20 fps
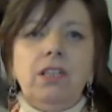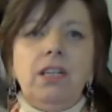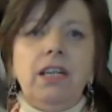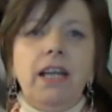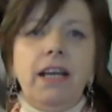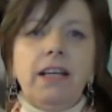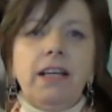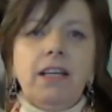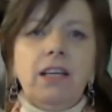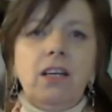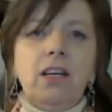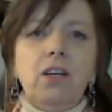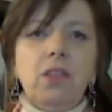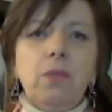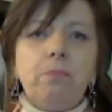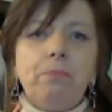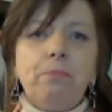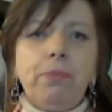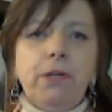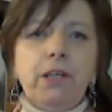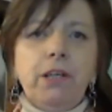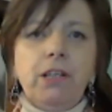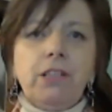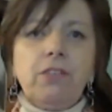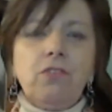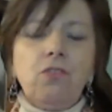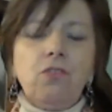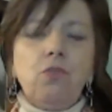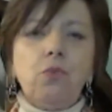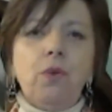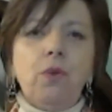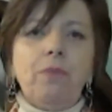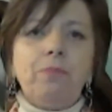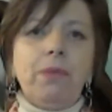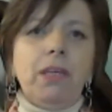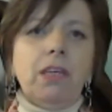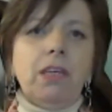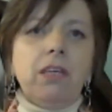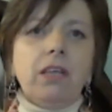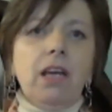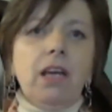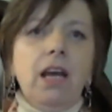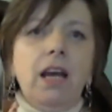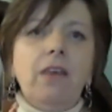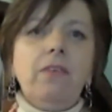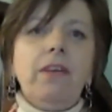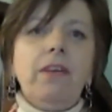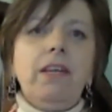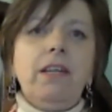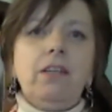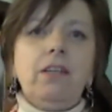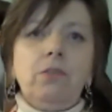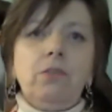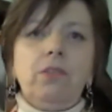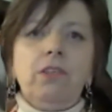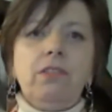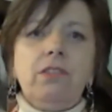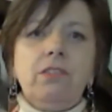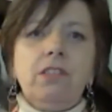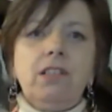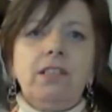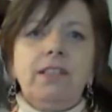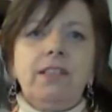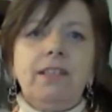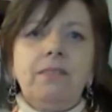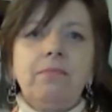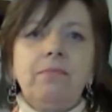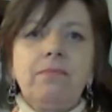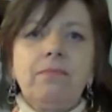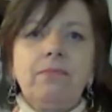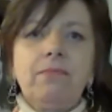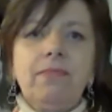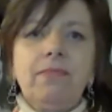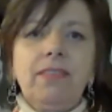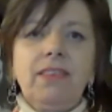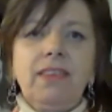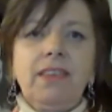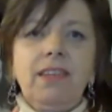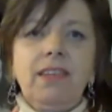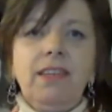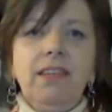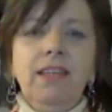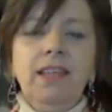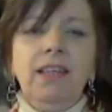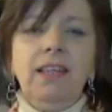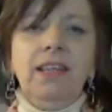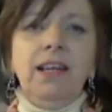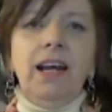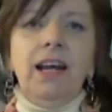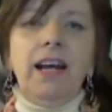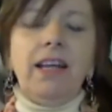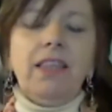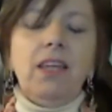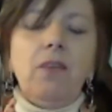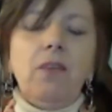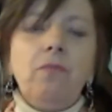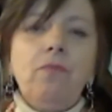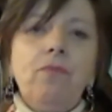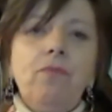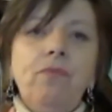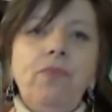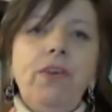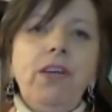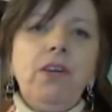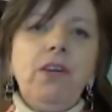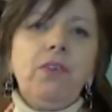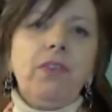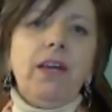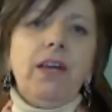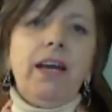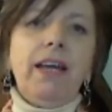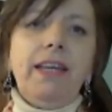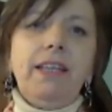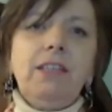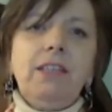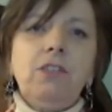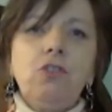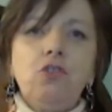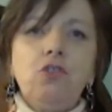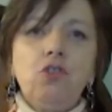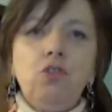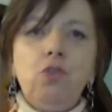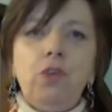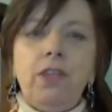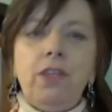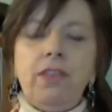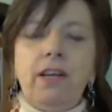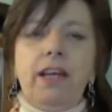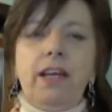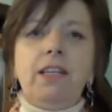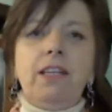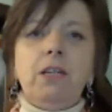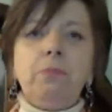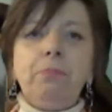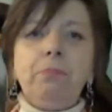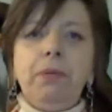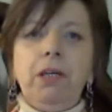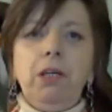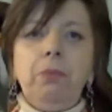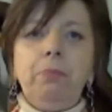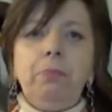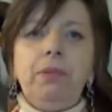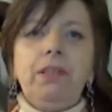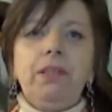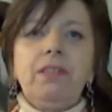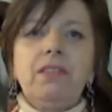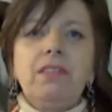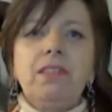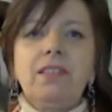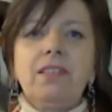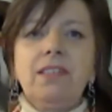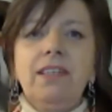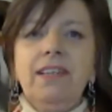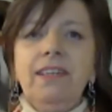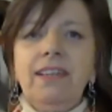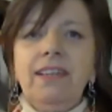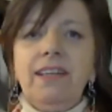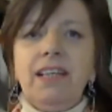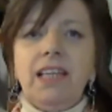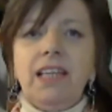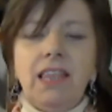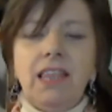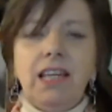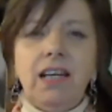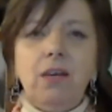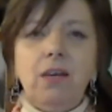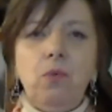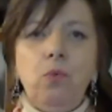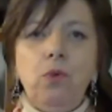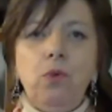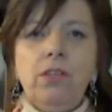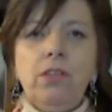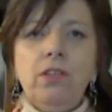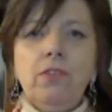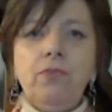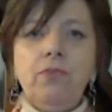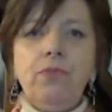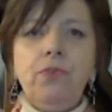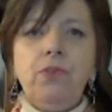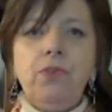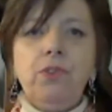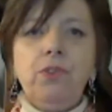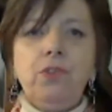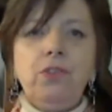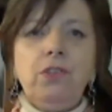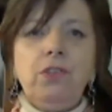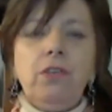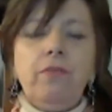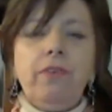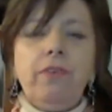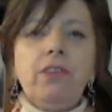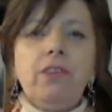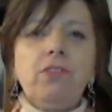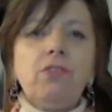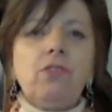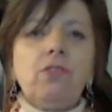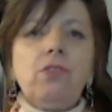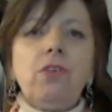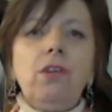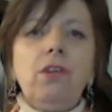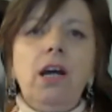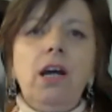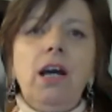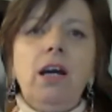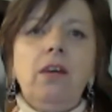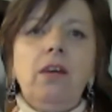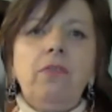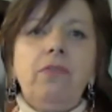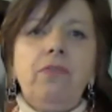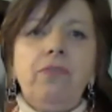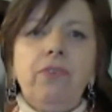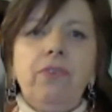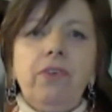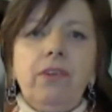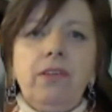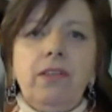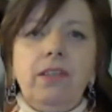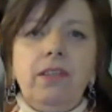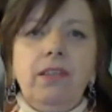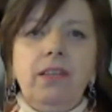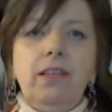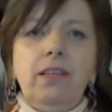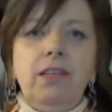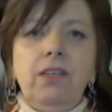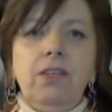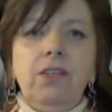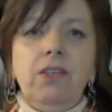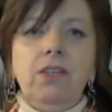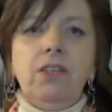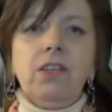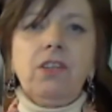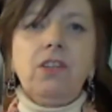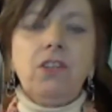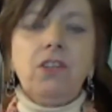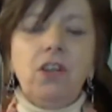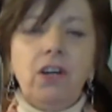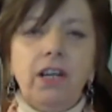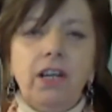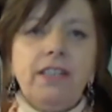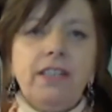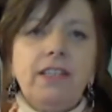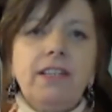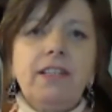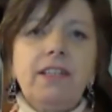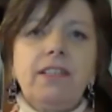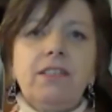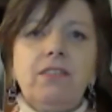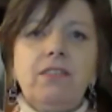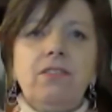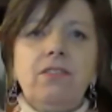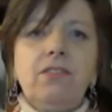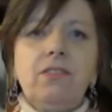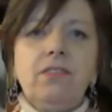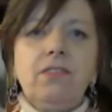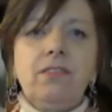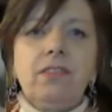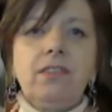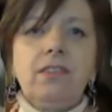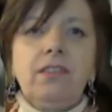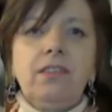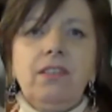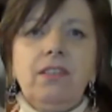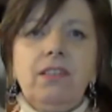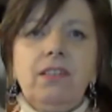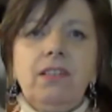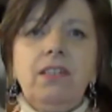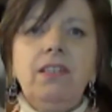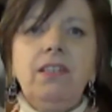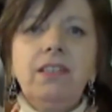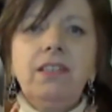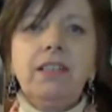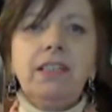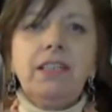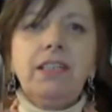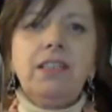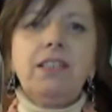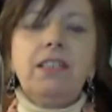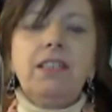Let go the burdens we've been carrying all this time, and then feel that inner joy, that inner purpose, that wonderful universal love guiding us and leading